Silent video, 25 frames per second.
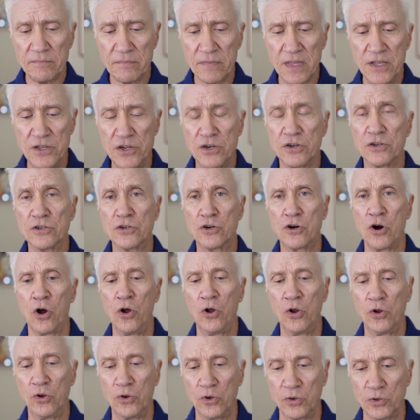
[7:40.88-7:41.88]
your
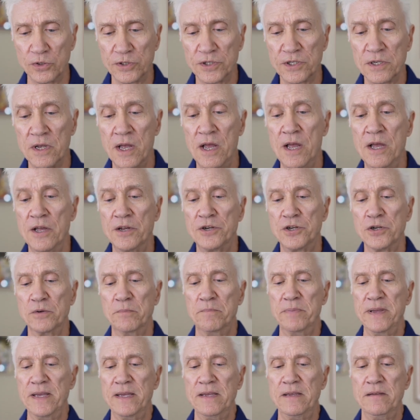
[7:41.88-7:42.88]
goals to
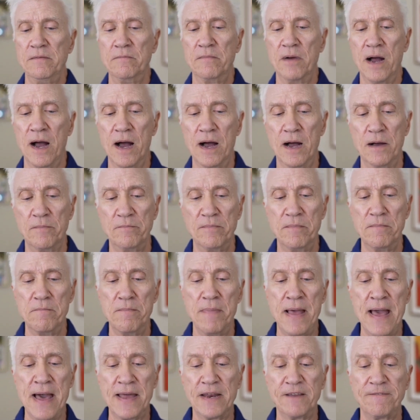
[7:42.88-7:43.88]
be um,
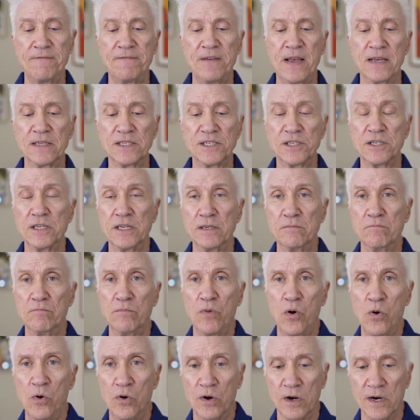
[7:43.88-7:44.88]
manifesting
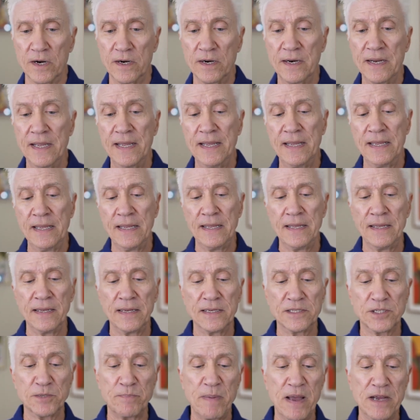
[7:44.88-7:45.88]
more,
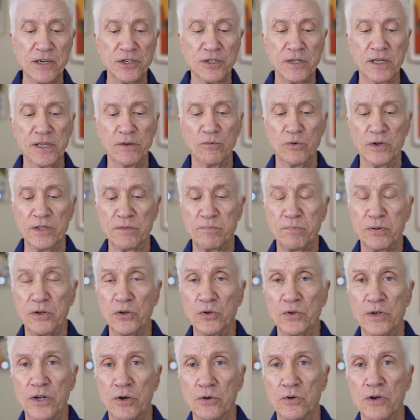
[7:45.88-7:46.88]
especially with
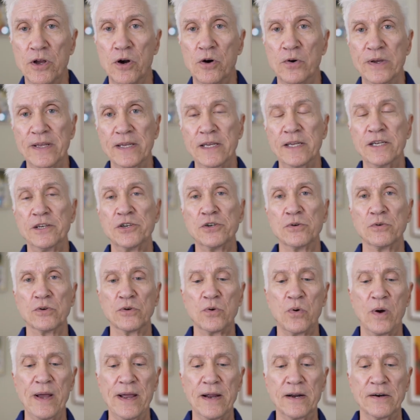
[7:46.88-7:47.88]
Pluto going into
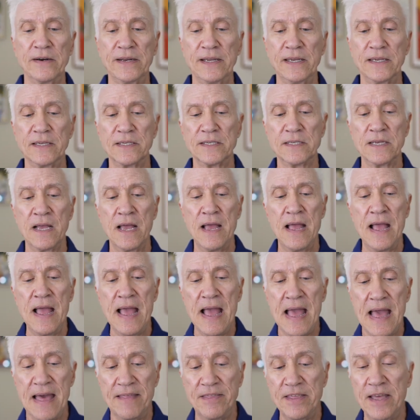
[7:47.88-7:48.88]
Aquarius
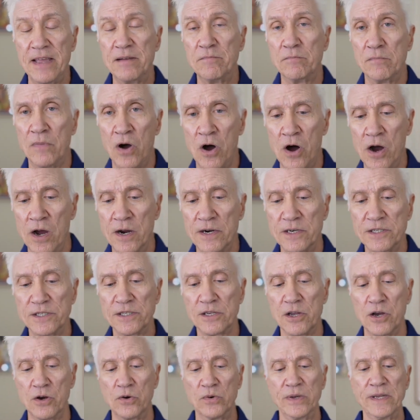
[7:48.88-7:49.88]
and then Mars
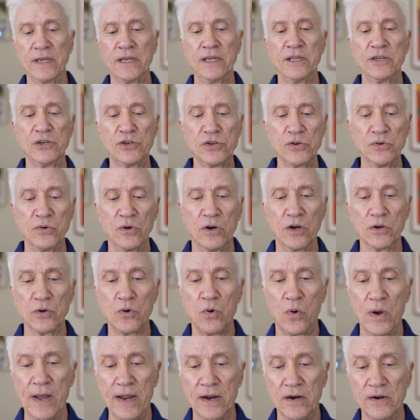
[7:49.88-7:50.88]
going into
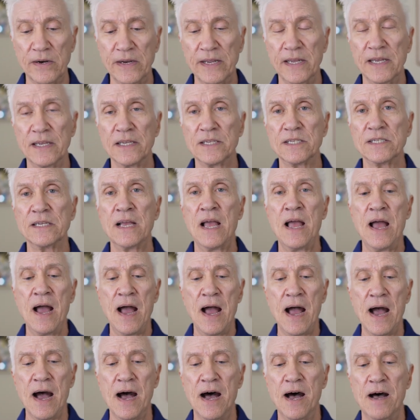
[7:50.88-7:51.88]
Aquarius.
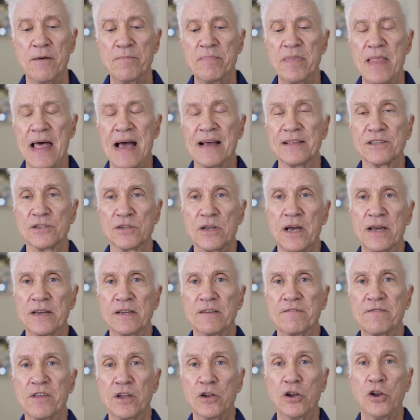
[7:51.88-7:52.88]
Um, that's kind
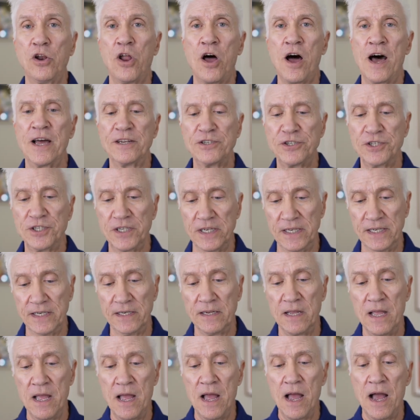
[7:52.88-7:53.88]
of the
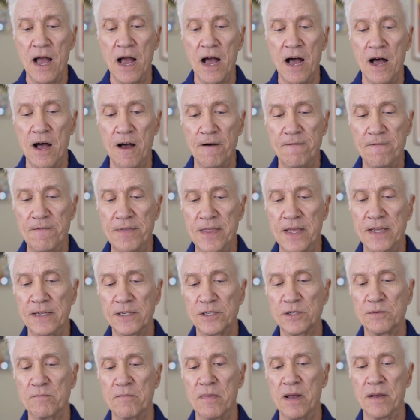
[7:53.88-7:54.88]
launching of
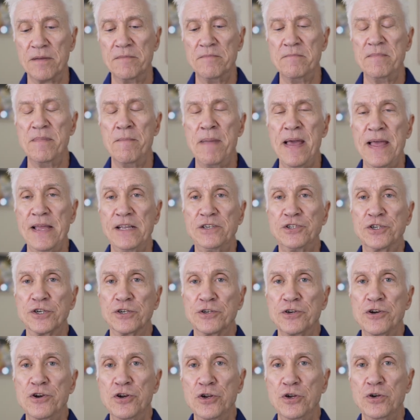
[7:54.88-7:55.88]
this
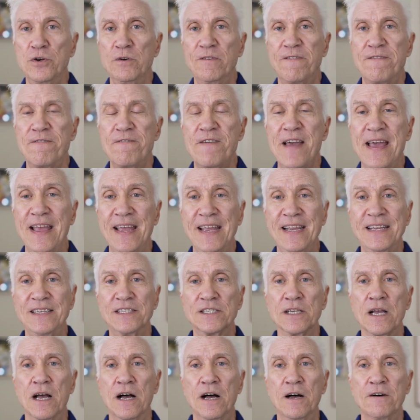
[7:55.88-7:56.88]
major new
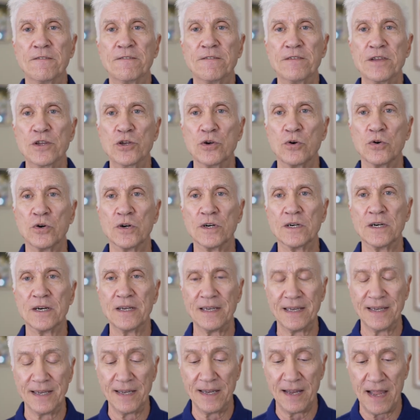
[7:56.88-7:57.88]
phase of your
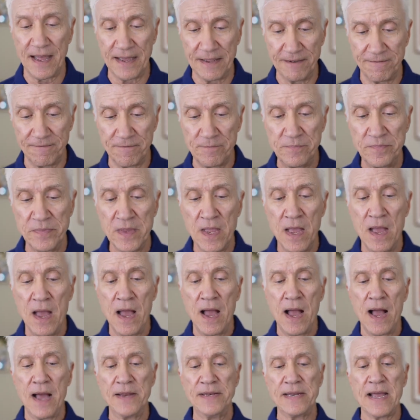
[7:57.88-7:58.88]
life.
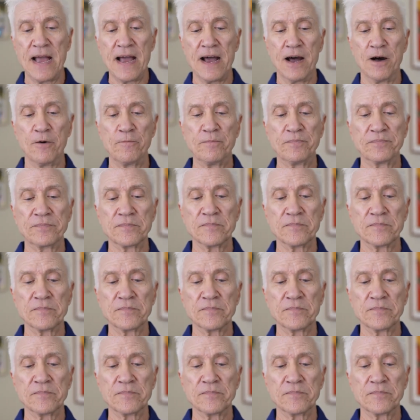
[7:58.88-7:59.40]
Now,